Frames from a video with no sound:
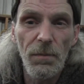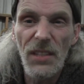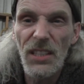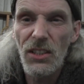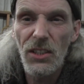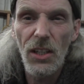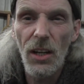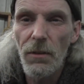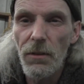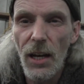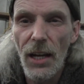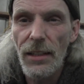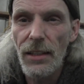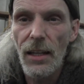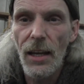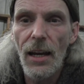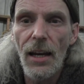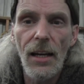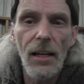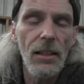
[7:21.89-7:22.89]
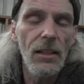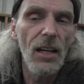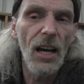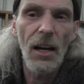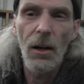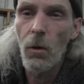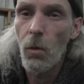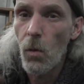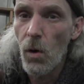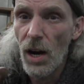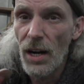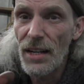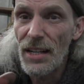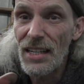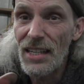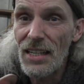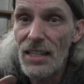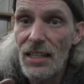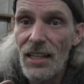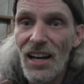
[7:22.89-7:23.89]
stuff like that. I don't want
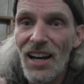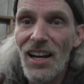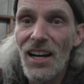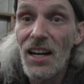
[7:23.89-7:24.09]
any